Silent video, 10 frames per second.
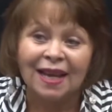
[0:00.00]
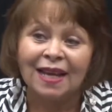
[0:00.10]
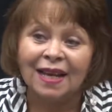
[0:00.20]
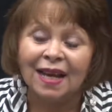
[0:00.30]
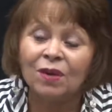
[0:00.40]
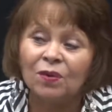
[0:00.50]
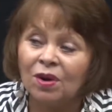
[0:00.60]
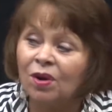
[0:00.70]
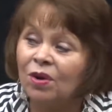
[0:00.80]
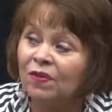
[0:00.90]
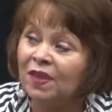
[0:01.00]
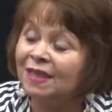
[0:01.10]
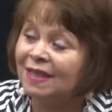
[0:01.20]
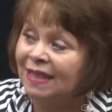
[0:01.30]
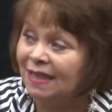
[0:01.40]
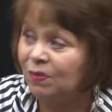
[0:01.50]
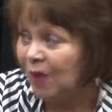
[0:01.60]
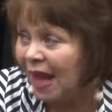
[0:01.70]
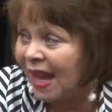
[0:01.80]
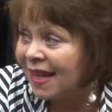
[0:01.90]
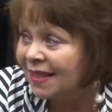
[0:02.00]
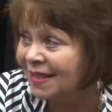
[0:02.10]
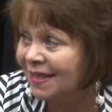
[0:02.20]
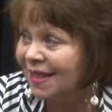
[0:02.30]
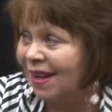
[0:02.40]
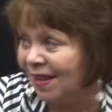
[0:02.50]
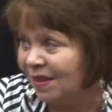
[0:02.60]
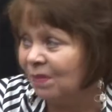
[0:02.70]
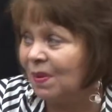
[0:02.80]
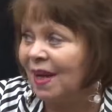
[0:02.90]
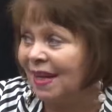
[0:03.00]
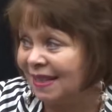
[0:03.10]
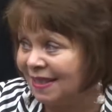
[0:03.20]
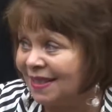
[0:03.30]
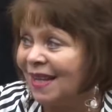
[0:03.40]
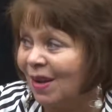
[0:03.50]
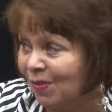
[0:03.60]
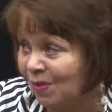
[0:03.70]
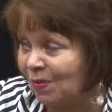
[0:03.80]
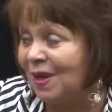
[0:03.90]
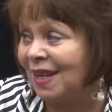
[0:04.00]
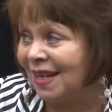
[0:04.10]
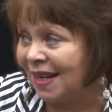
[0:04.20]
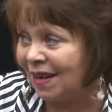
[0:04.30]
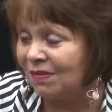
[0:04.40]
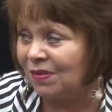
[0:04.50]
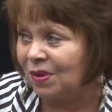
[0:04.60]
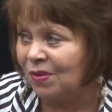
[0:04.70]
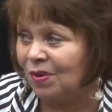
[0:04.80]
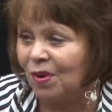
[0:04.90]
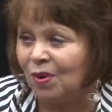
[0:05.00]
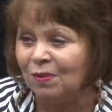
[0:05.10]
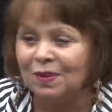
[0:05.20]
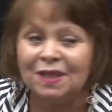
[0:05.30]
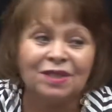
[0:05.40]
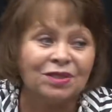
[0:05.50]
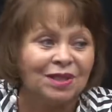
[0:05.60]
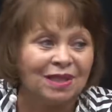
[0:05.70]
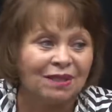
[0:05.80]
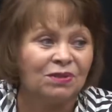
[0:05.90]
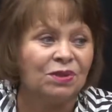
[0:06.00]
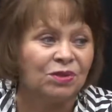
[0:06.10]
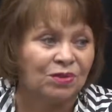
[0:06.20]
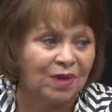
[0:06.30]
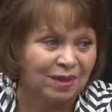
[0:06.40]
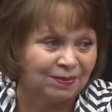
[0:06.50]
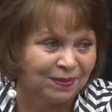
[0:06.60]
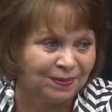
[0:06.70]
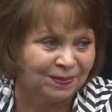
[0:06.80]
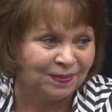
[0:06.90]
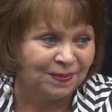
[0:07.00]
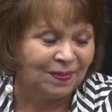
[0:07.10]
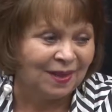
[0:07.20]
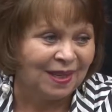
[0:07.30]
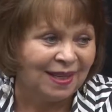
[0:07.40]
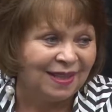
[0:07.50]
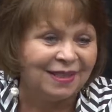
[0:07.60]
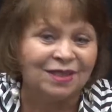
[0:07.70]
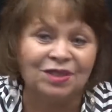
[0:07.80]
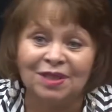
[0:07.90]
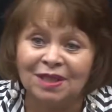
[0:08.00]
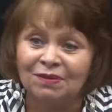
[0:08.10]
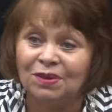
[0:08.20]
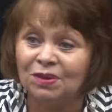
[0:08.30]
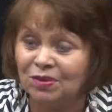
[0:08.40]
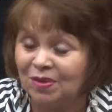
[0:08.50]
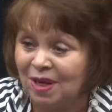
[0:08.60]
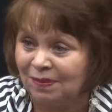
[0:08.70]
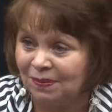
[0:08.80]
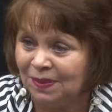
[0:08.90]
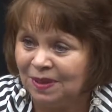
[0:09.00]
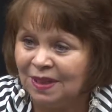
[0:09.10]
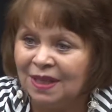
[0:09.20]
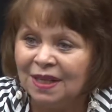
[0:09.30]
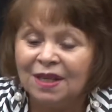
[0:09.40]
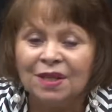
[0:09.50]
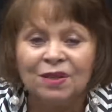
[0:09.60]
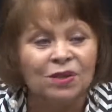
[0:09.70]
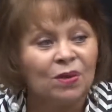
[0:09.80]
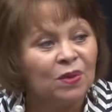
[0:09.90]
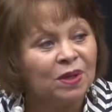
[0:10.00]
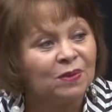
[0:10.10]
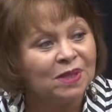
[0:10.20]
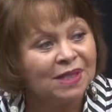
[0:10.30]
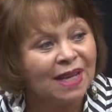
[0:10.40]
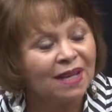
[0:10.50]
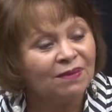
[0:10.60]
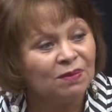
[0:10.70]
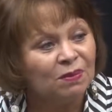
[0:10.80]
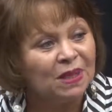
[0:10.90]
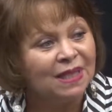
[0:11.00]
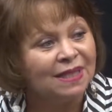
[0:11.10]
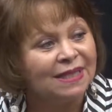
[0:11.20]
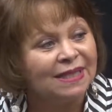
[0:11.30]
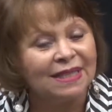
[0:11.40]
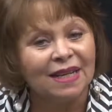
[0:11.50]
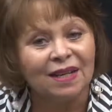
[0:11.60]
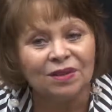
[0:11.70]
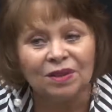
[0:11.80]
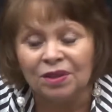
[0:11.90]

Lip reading: And I would often ask the bodies that would be in our funeral home, did you live your dream? Did you live your dream? So when it was time for me to decide on a